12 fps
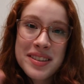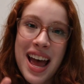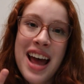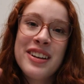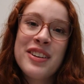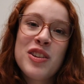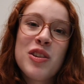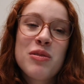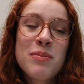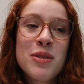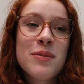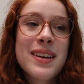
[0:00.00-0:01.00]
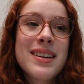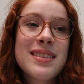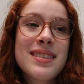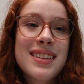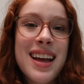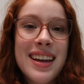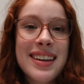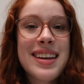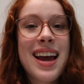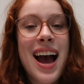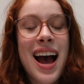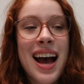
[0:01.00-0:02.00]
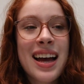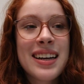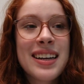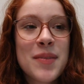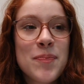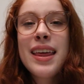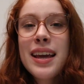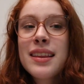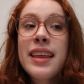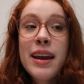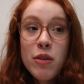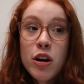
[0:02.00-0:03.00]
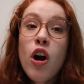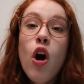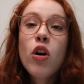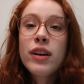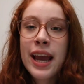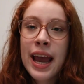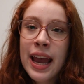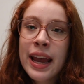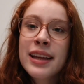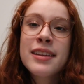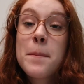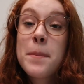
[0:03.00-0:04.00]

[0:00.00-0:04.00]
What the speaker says: standalone movies that he had, they were okay,